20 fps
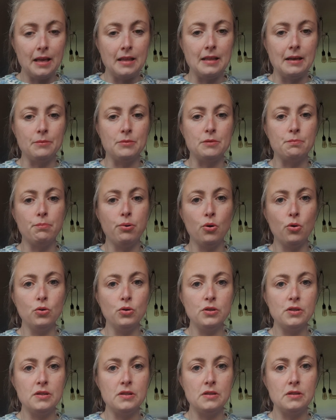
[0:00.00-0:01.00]
That was
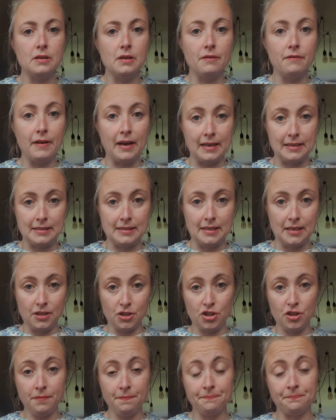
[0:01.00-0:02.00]

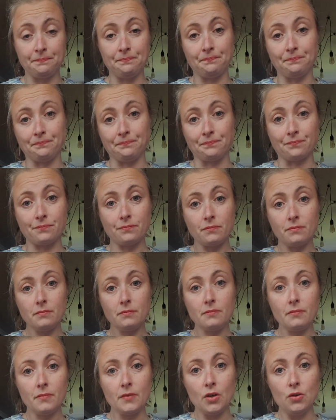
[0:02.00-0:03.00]
post-vaccination
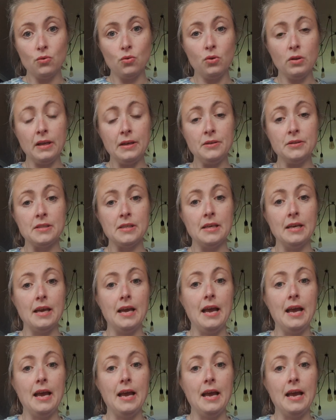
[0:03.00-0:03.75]
rollout.